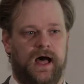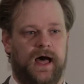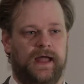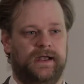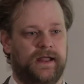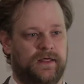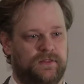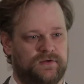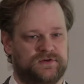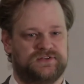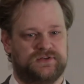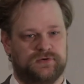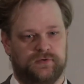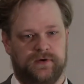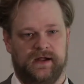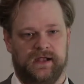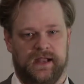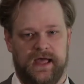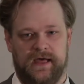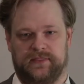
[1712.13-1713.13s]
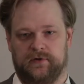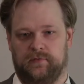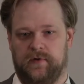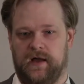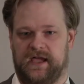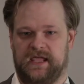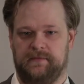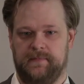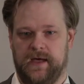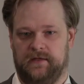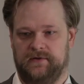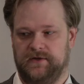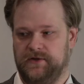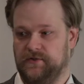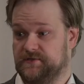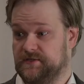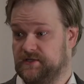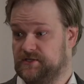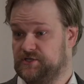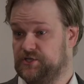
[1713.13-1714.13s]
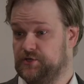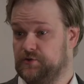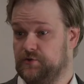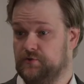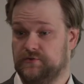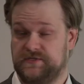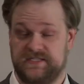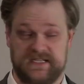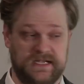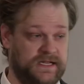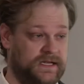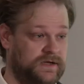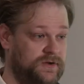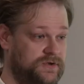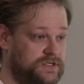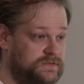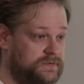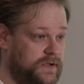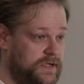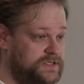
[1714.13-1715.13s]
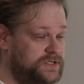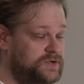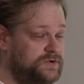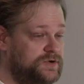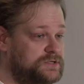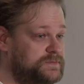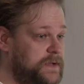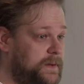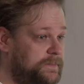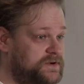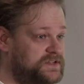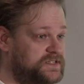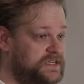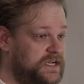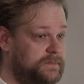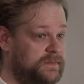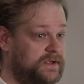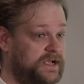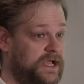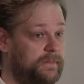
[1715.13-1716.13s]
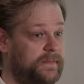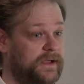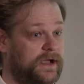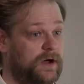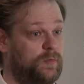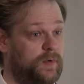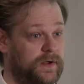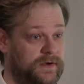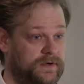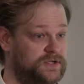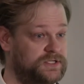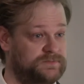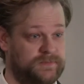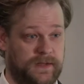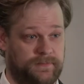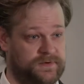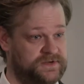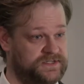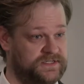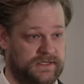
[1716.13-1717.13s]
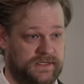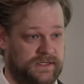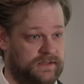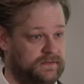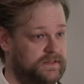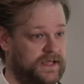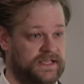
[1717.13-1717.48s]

another story like the Rocky Mountain News, a two city news, a two newspaper city becoming a one newspaper city.